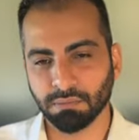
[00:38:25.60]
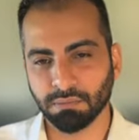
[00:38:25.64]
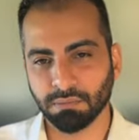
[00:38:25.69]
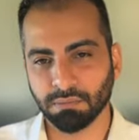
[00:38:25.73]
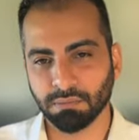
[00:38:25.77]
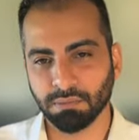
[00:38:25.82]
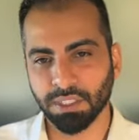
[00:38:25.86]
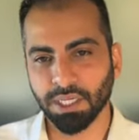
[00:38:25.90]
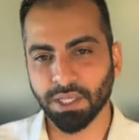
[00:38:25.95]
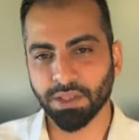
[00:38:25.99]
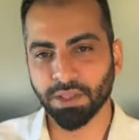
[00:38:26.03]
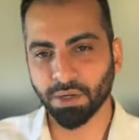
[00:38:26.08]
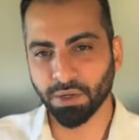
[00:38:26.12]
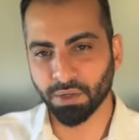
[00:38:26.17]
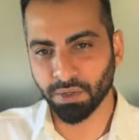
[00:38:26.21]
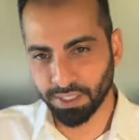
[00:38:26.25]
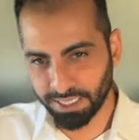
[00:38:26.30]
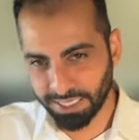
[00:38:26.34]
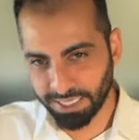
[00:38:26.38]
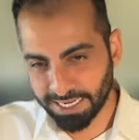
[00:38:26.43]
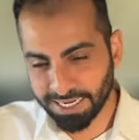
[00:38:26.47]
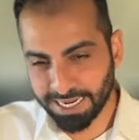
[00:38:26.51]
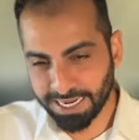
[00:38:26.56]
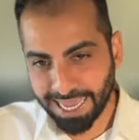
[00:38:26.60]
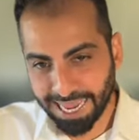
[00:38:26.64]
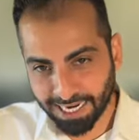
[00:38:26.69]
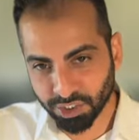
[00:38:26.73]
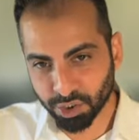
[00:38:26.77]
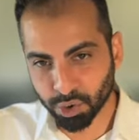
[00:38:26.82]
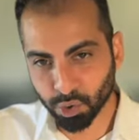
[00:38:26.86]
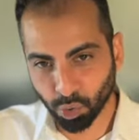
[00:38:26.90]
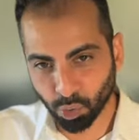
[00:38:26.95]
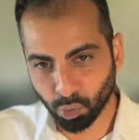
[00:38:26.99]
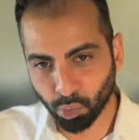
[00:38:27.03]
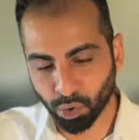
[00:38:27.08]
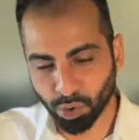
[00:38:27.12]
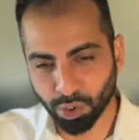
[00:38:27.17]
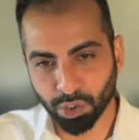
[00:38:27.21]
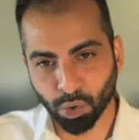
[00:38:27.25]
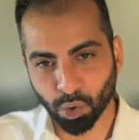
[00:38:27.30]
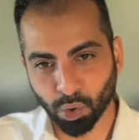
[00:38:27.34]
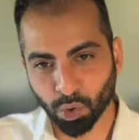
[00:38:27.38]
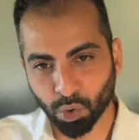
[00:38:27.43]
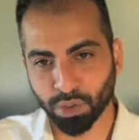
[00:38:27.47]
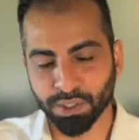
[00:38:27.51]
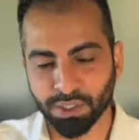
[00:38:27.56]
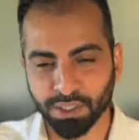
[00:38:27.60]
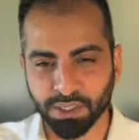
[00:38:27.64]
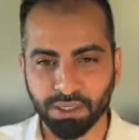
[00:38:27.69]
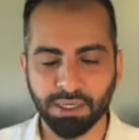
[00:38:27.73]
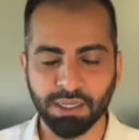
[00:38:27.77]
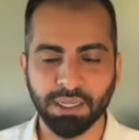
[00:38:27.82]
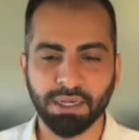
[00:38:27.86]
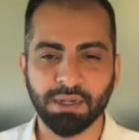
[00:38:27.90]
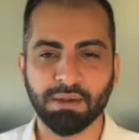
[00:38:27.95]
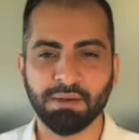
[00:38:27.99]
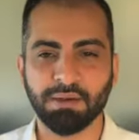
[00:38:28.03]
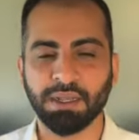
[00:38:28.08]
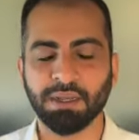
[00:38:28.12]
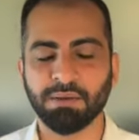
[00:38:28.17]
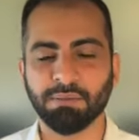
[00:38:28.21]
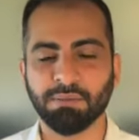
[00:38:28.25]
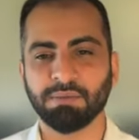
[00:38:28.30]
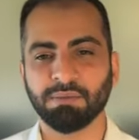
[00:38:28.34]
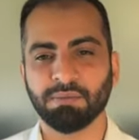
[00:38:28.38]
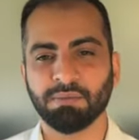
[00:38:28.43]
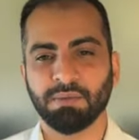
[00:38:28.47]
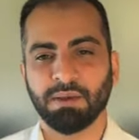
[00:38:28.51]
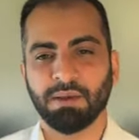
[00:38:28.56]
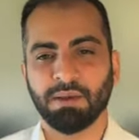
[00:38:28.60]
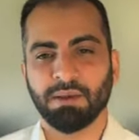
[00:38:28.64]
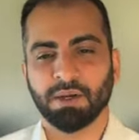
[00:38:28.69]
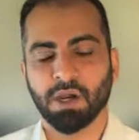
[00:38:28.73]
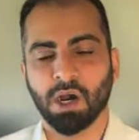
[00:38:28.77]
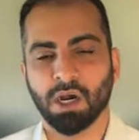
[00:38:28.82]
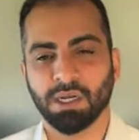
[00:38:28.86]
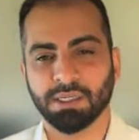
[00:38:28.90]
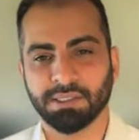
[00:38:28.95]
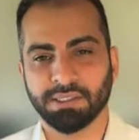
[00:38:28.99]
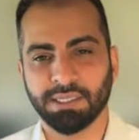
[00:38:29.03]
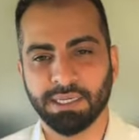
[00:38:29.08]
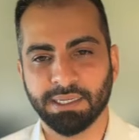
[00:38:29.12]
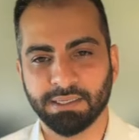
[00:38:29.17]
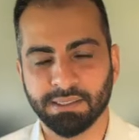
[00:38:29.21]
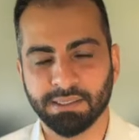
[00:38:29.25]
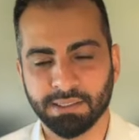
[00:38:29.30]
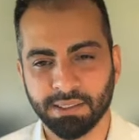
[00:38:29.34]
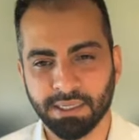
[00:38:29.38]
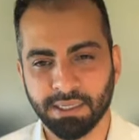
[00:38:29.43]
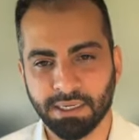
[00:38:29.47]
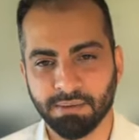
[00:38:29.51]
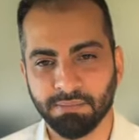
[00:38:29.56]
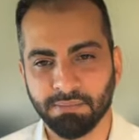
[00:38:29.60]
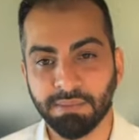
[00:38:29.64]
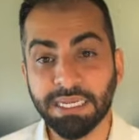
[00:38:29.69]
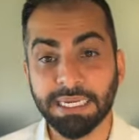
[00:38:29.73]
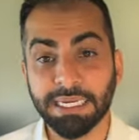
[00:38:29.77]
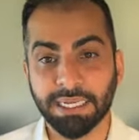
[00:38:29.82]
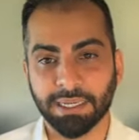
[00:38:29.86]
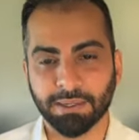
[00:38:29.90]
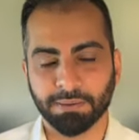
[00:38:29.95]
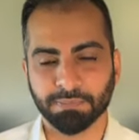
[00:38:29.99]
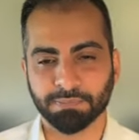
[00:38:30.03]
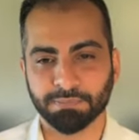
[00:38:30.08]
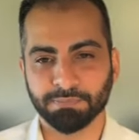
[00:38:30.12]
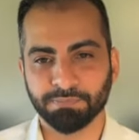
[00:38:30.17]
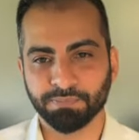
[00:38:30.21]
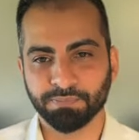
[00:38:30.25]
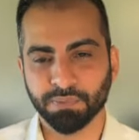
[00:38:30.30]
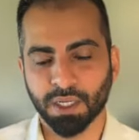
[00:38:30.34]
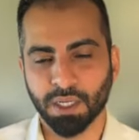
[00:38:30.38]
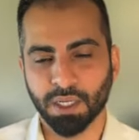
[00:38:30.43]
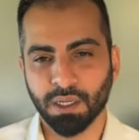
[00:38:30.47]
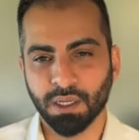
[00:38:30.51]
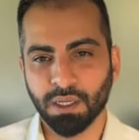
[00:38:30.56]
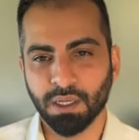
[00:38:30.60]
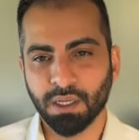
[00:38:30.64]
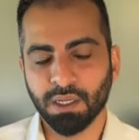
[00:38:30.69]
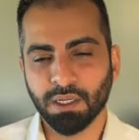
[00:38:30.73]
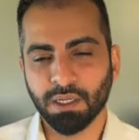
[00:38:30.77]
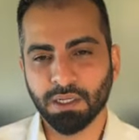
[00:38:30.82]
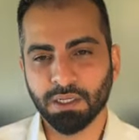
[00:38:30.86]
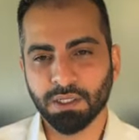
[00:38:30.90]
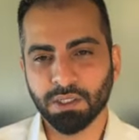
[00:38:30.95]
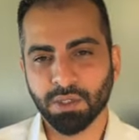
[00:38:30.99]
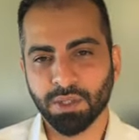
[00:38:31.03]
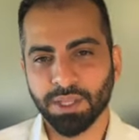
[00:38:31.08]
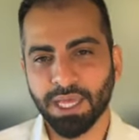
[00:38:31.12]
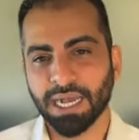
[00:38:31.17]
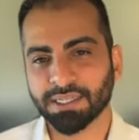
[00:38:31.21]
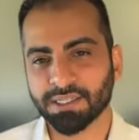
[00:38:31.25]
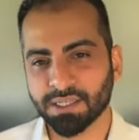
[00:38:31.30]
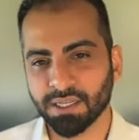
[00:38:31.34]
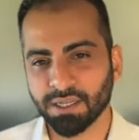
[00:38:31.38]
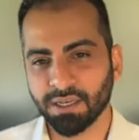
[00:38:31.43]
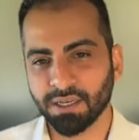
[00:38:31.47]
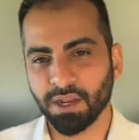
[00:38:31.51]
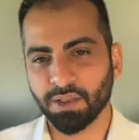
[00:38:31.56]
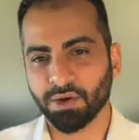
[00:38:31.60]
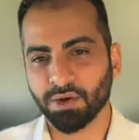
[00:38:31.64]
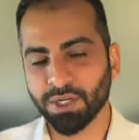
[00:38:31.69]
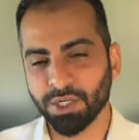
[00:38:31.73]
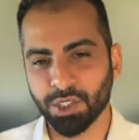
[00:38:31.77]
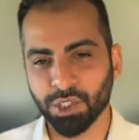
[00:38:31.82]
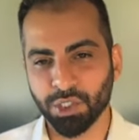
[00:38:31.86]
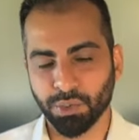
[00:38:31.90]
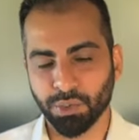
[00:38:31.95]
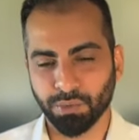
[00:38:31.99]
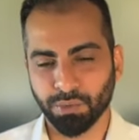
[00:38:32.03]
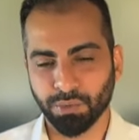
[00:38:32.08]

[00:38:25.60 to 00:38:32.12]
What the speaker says: either in actual word or in content and meaning. So that's another issue.